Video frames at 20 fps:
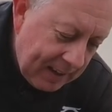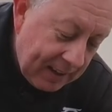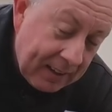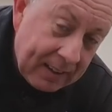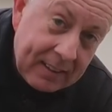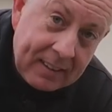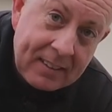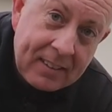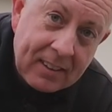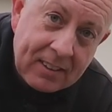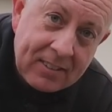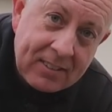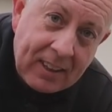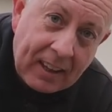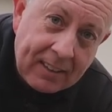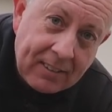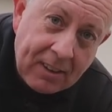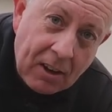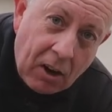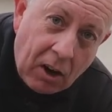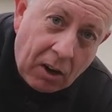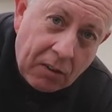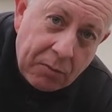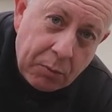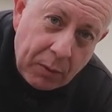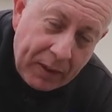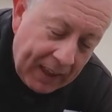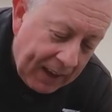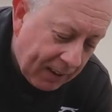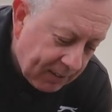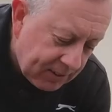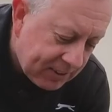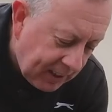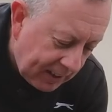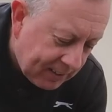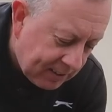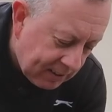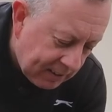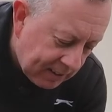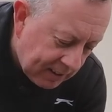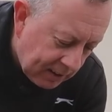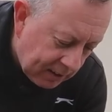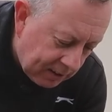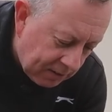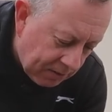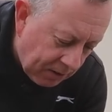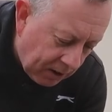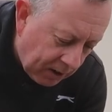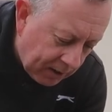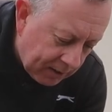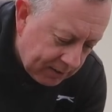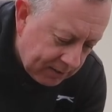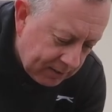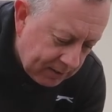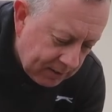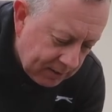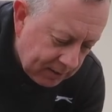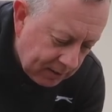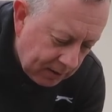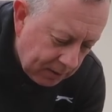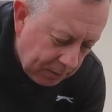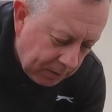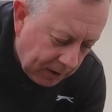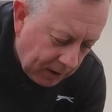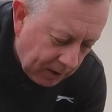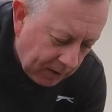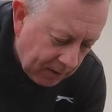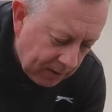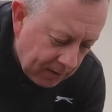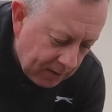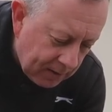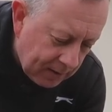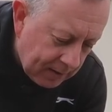and I can just set it off without setting the device. So here we go.